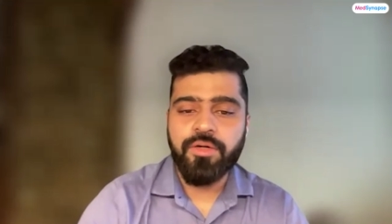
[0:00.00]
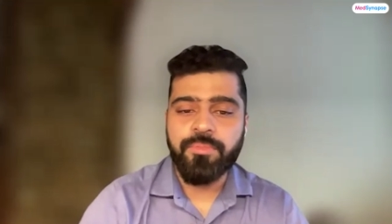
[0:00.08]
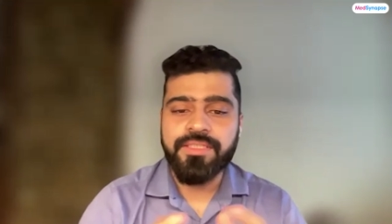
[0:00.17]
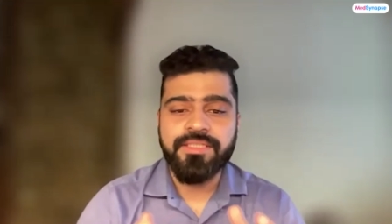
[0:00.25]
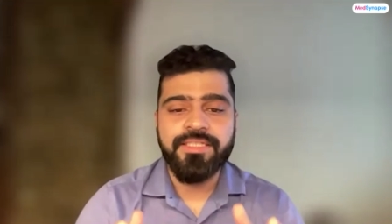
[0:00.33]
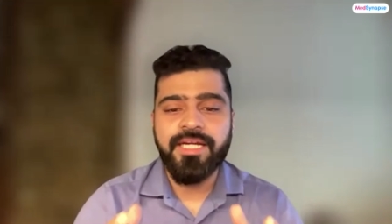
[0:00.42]

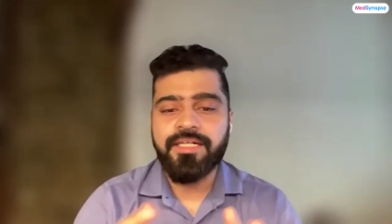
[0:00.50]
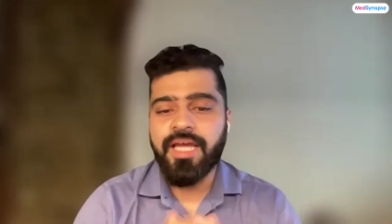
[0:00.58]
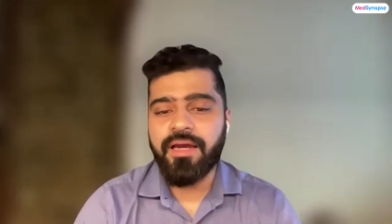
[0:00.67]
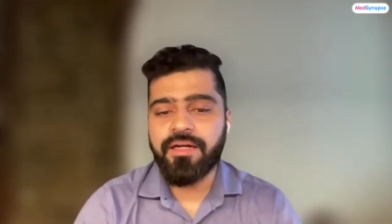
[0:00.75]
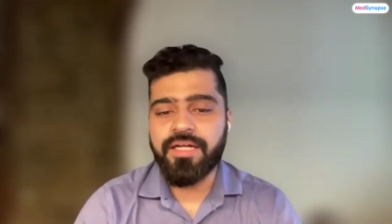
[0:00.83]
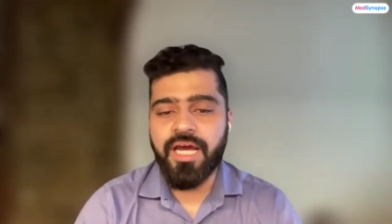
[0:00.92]
Obesity and
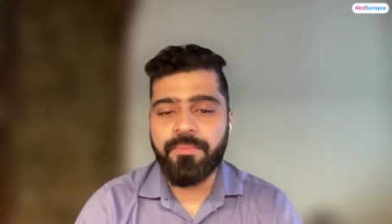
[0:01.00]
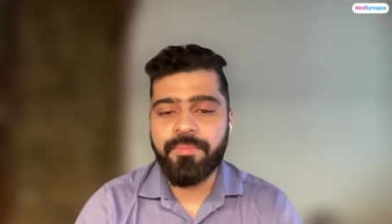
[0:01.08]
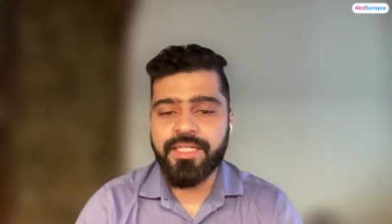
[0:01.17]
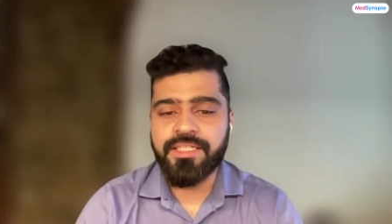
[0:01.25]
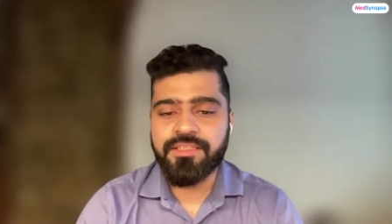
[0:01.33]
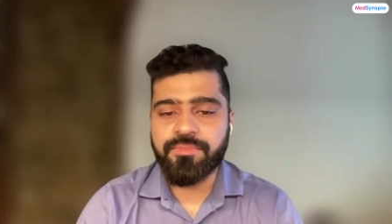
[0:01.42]

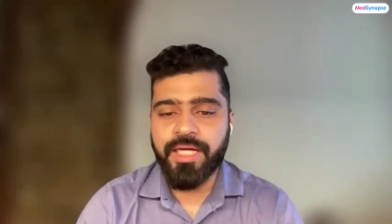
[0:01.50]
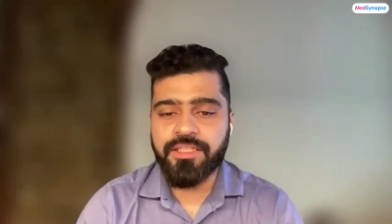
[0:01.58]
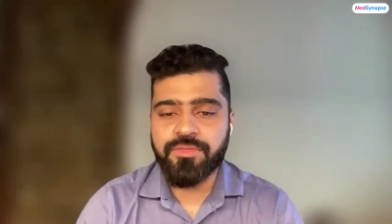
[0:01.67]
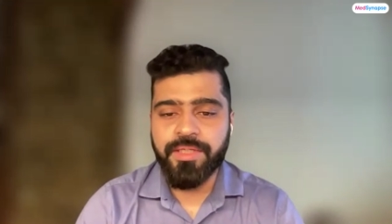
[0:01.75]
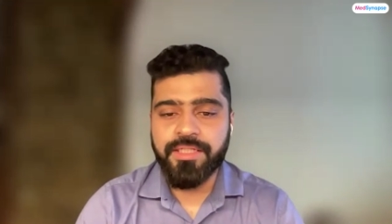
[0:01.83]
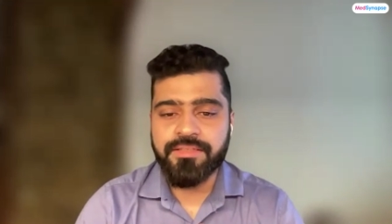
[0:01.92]
diabetes
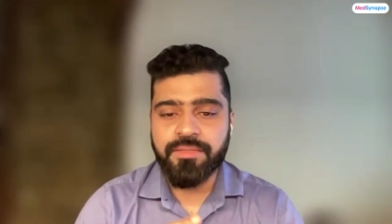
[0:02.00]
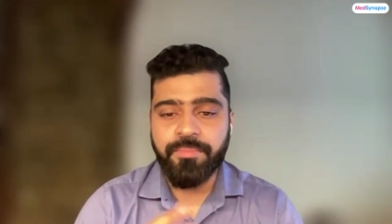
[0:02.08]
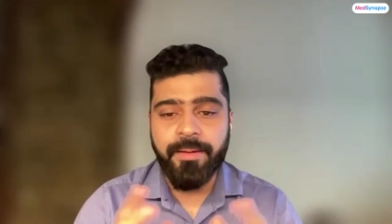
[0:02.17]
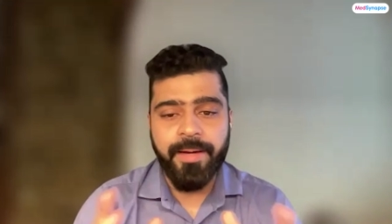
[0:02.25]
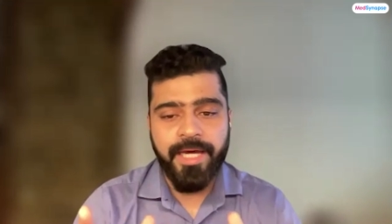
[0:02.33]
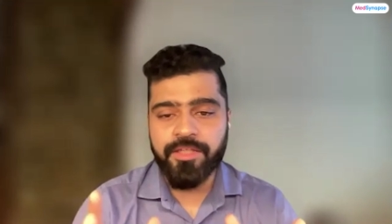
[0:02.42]
management is a
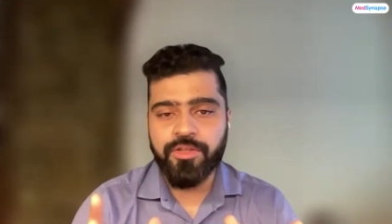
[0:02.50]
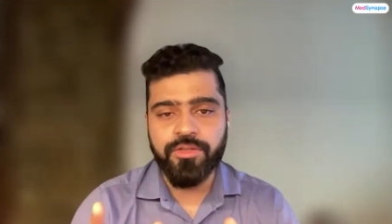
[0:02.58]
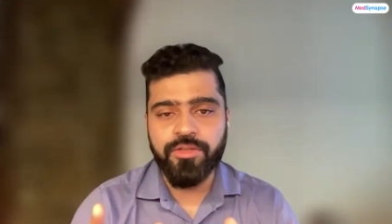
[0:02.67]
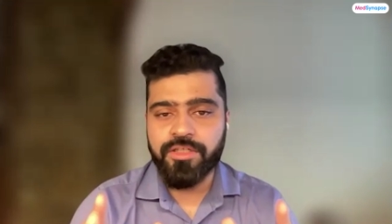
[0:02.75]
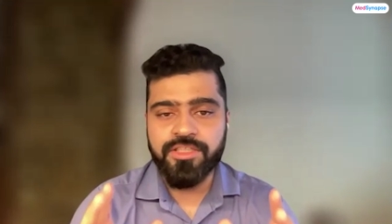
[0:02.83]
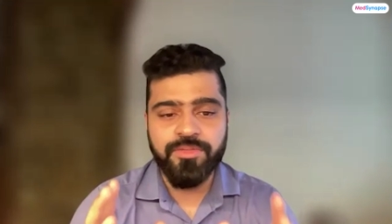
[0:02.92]

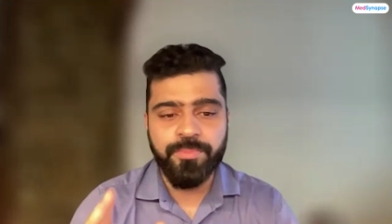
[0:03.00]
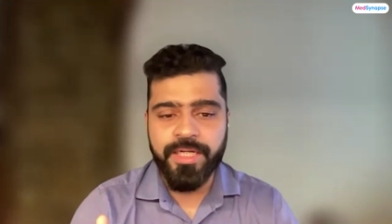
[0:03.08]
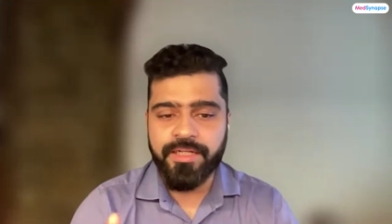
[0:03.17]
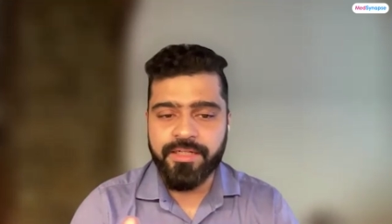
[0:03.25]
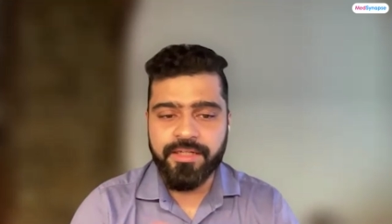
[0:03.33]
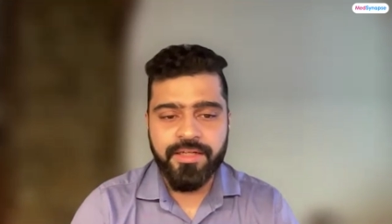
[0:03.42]
marathon, not a
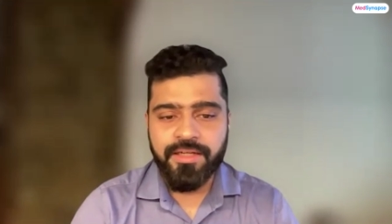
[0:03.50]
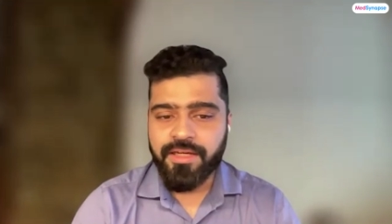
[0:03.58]
sprint.